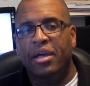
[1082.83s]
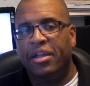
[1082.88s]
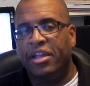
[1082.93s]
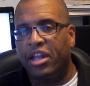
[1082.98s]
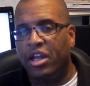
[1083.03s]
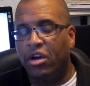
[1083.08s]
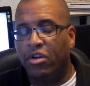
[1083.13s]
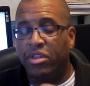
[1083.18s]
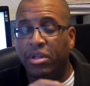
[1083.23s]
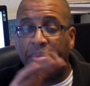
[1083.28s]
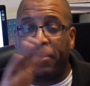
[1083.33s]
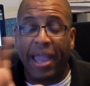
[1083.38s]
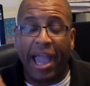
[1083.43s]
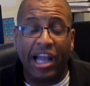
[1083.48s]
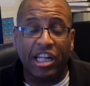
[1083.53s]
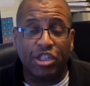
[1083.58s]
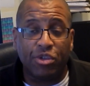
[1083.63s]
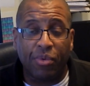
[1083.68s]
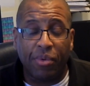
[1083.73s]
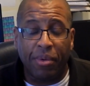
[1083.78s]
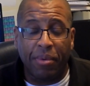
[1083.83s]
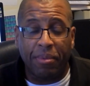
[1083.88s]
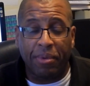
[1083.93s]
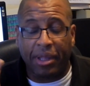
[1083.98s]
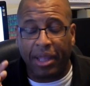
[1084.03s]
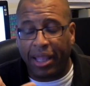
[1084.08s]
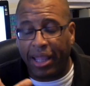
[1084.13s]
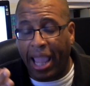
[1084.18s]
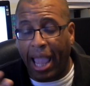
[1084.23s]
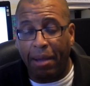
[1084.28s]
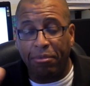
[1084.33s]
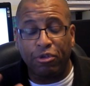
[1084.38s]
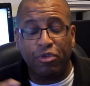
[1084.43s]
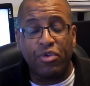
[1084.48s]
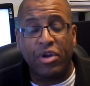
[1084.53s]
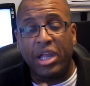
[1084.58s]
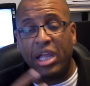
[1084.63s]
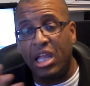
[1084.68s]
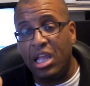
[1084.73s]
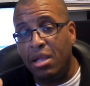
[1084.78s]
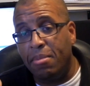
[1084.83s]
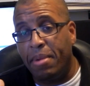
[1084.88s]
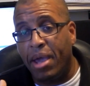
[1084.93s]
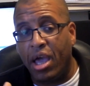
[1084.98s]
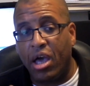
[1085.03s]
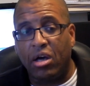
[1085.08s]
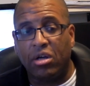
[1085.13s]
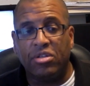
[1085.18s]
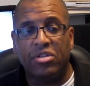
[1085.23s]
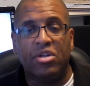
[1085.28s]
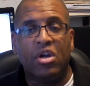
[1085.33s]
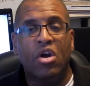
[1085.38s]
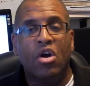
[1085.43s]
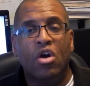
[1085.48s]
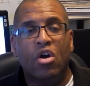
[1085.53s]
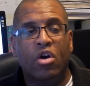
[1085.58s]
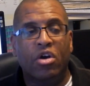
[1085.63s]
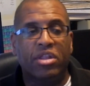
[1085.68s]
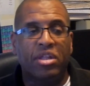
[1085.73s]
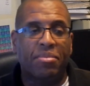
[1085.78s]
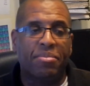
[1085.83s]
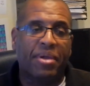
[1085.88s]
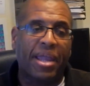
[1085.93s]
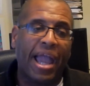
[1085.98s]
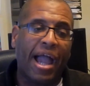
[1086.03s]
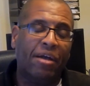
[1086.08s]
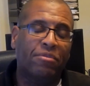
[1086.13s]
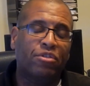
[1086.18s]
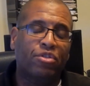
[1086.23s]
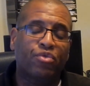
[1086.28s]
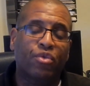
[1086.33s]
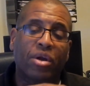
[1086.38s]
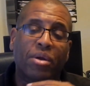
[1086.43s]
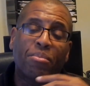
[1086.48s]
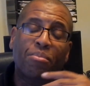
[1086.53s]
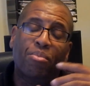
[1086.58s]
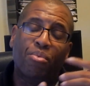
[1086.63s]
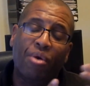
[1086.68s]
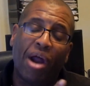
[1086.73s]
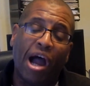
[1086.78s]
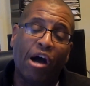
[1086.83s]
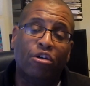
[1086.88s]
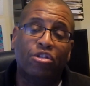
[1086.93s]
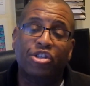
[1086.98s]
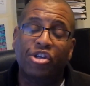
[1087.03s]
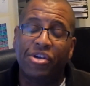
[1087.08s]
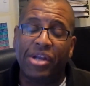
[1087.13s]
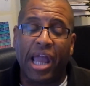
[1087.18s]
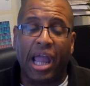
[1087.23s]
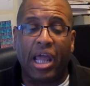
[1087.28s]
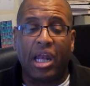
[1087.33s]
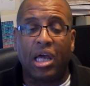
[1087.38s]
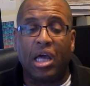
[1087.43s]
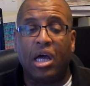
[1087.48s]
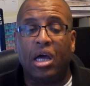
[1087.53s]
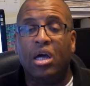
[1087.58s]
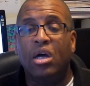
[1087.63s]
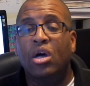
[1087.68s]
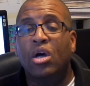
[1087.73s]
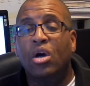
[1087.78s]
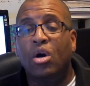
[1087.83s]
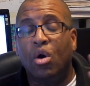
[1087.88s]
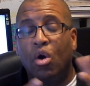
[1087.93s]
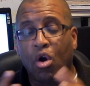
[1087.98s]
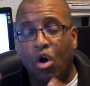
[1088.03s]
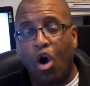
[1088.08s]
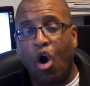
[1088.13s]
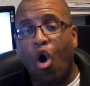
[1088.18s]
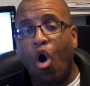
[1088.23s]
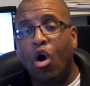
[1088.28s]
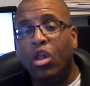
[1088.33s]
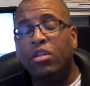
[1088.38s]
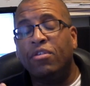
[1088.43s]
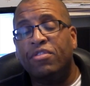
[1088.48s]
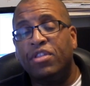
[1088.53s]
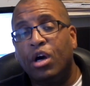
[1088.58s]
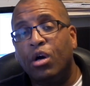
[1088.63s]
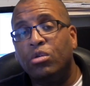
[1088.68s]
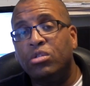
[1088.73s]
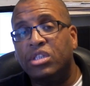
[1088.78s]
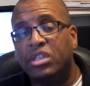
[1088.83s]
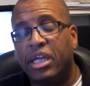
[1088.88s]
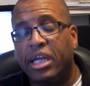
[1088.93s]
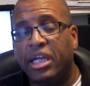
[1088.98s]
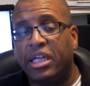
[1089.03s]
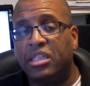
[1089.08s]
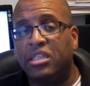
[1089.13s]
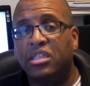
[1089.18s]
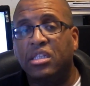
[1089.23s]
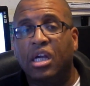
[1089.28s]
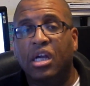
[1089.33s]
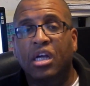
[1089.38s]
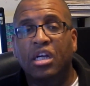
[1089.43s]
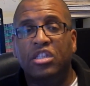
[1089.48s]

them capturing emails, or them capturing browser data, or all of those things.